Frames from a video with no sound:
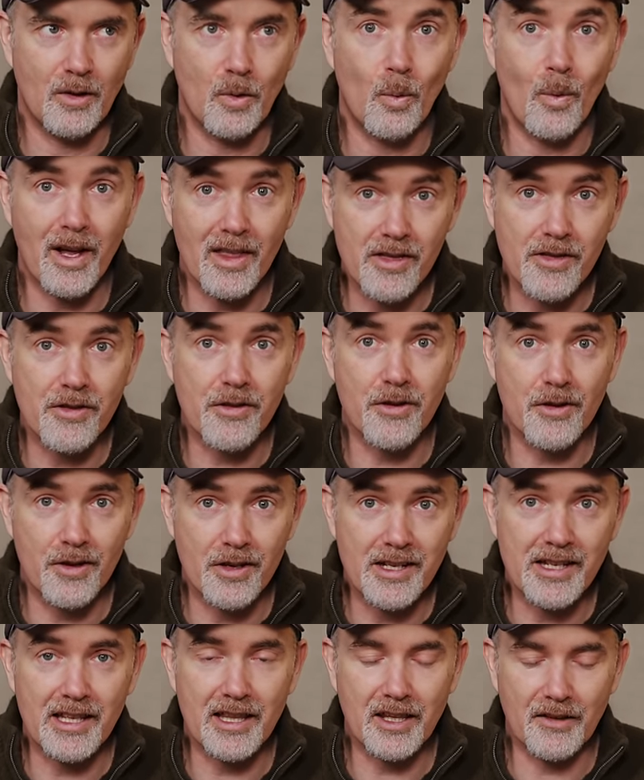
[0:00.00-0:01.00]

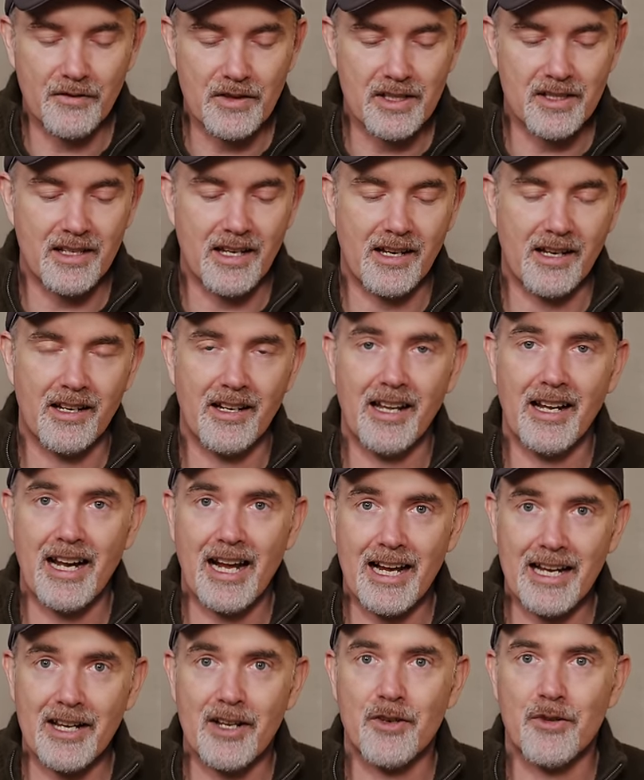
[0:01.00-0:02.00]
1/30th of a second at
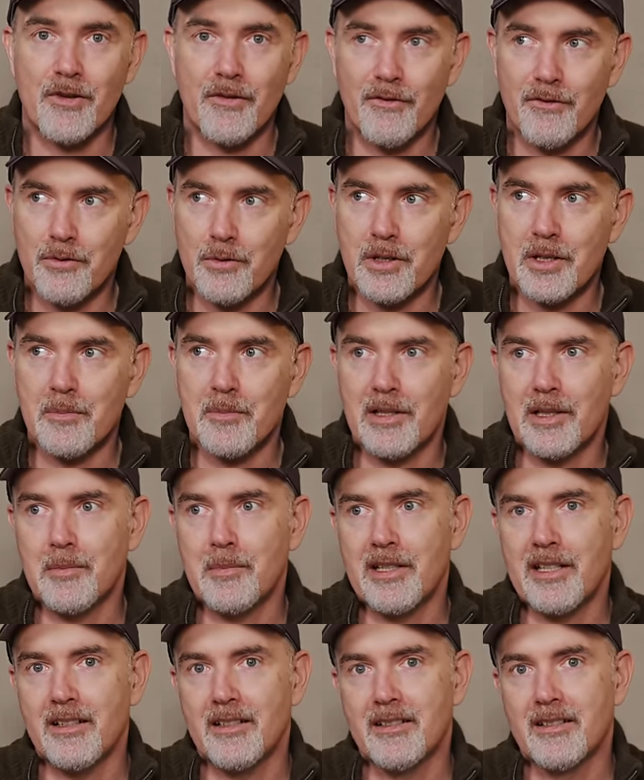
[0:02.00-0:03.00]
840
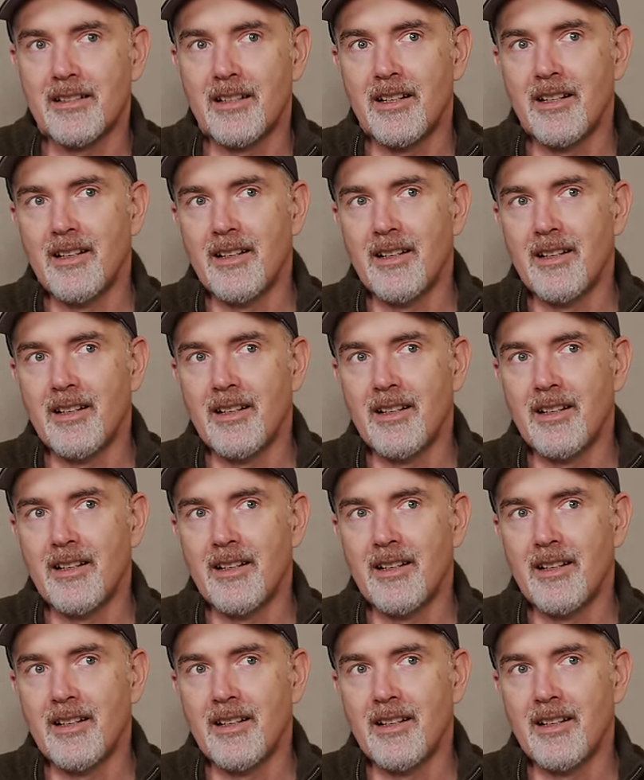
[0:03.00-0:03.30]
millimeters.